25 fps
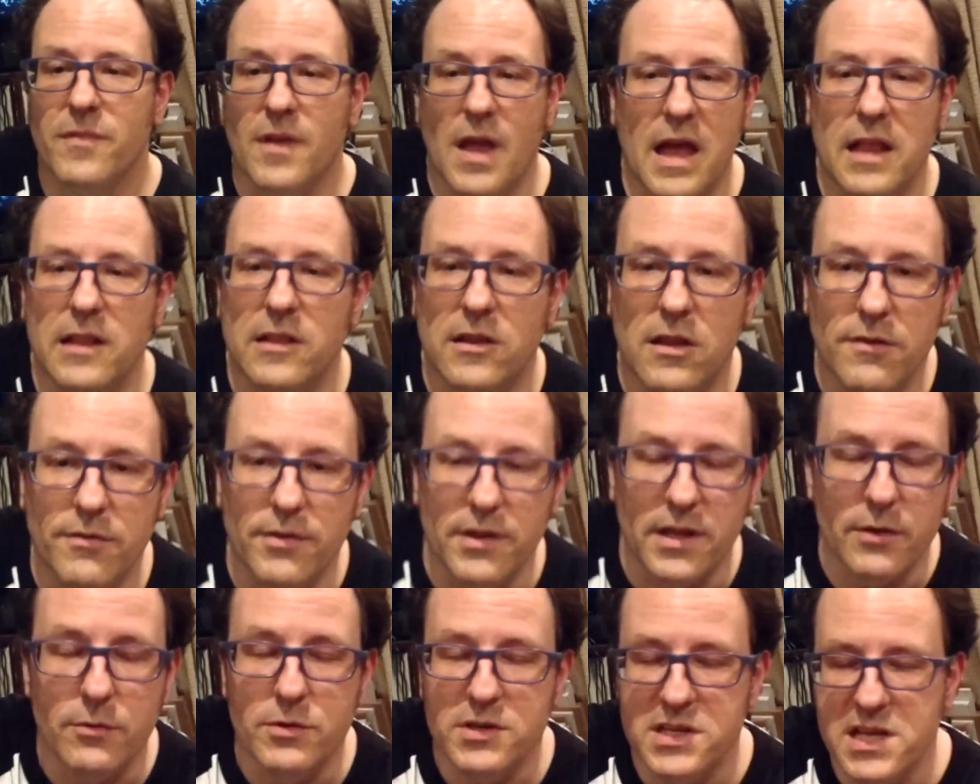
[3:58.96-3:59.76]
I love
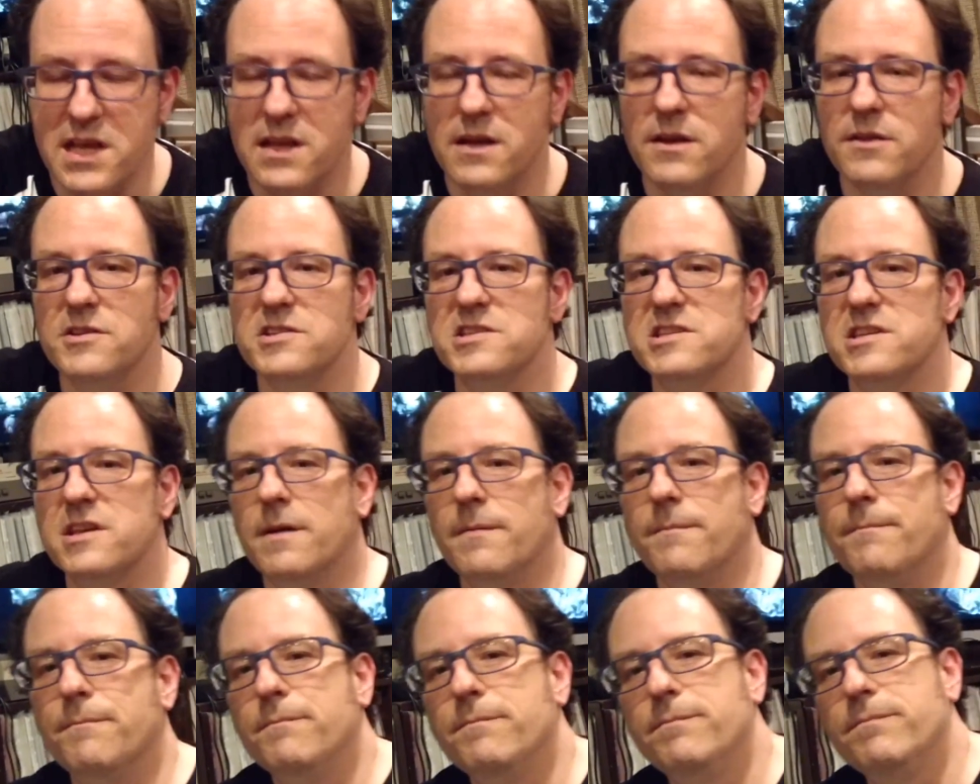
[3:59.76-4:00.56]
it. You take another
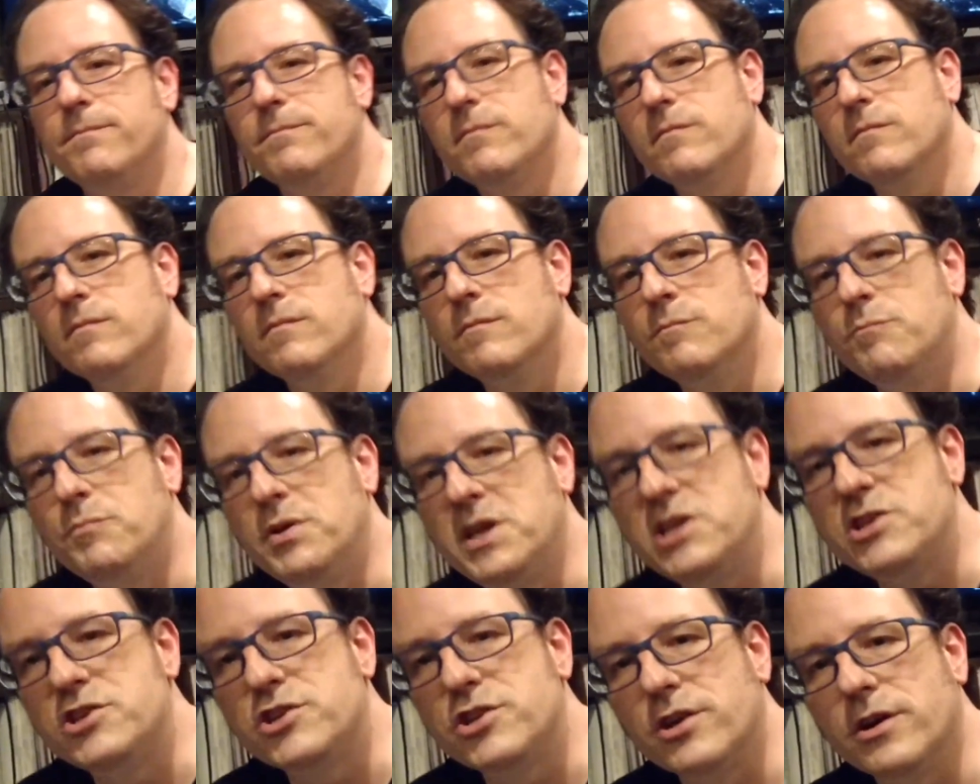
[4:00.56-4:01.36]
sip.
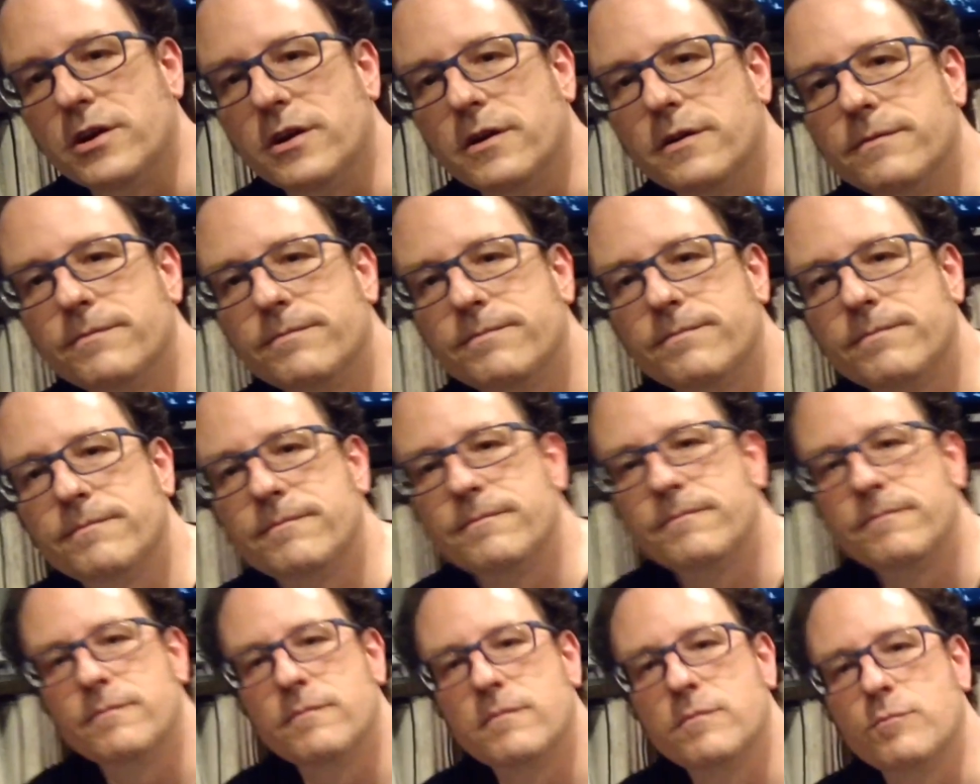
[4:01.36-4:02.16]
Be sure.
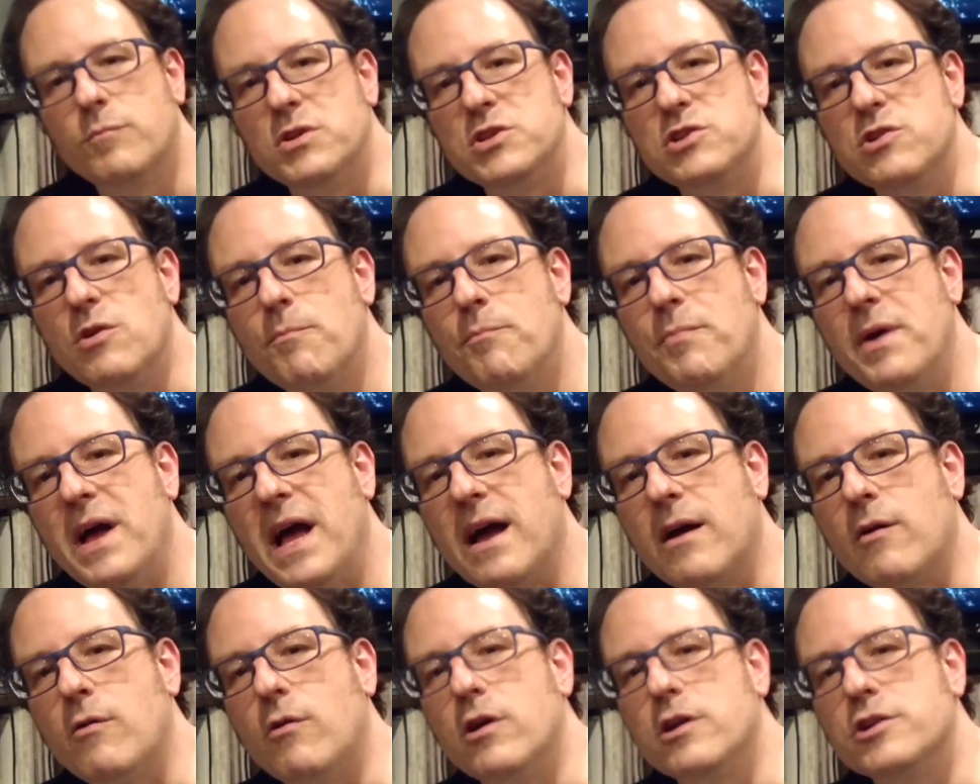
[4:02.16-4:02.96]
But don't
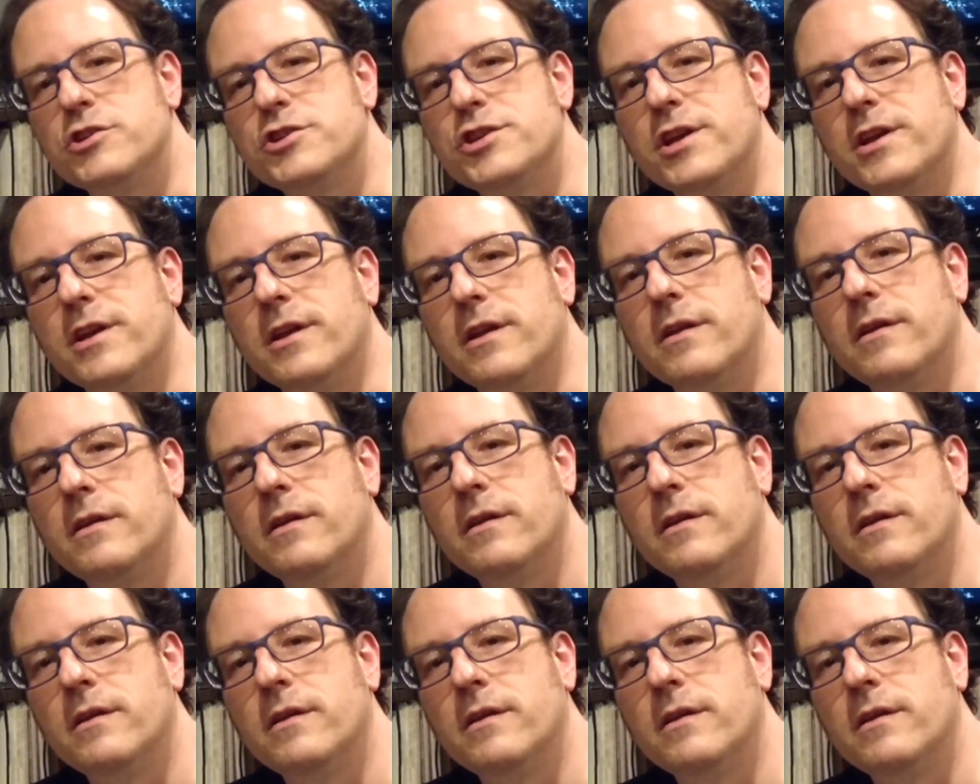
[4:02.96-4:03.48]
backwash in it.